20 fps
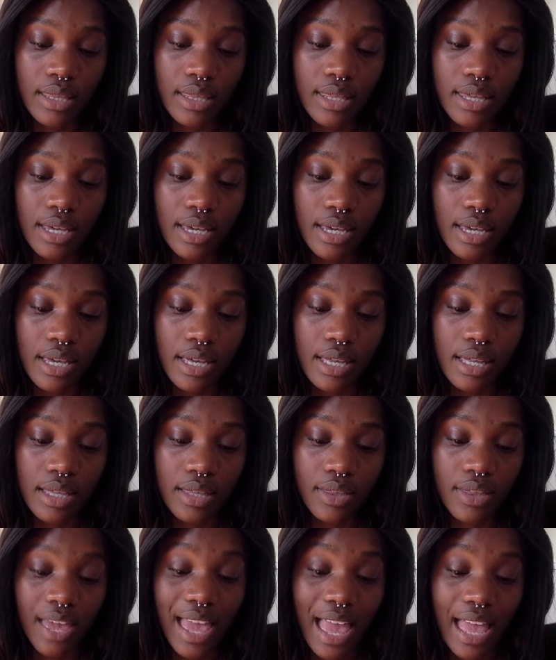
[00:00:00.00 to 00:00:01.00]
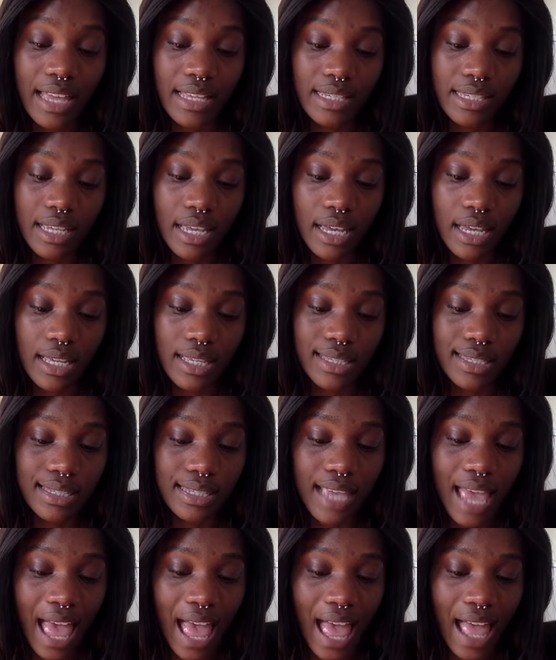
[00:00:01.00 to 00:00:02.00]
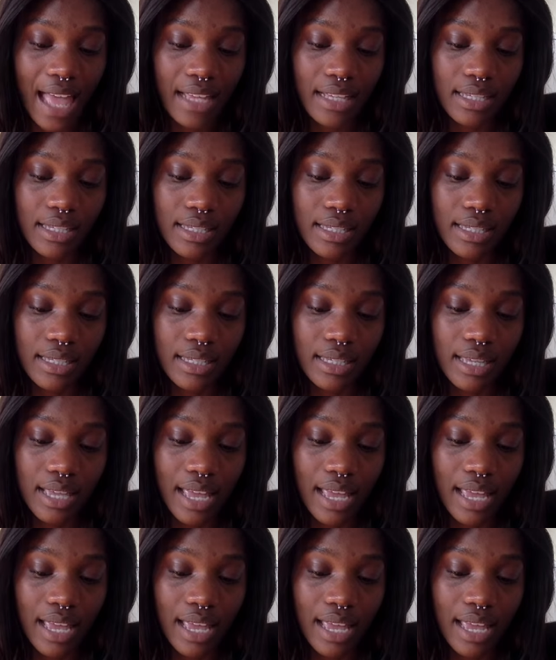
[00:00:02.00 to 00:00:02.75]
The essays, tasks,